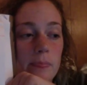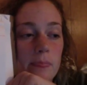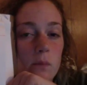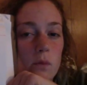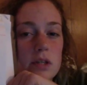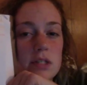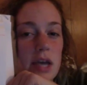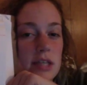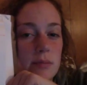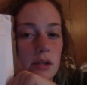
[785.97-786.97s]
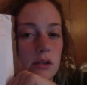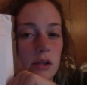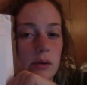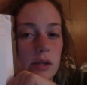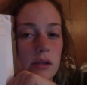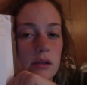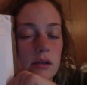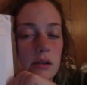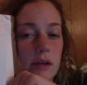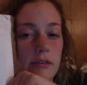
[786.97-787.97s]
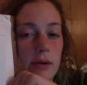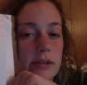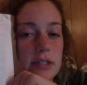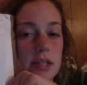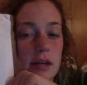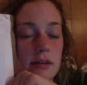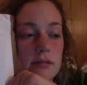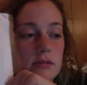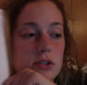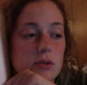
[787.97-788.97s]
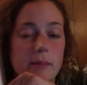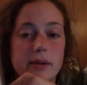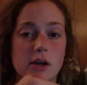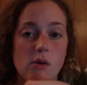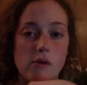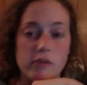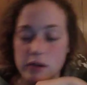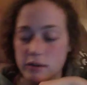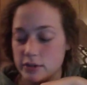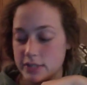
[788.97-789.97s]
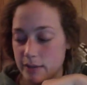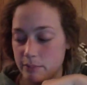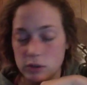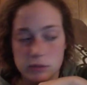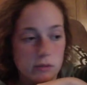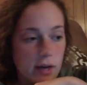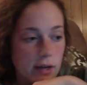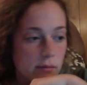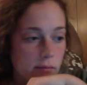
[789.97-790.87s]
What does yes mean, Chloe? I forgot what I said. Do you want me to go over another example or move on?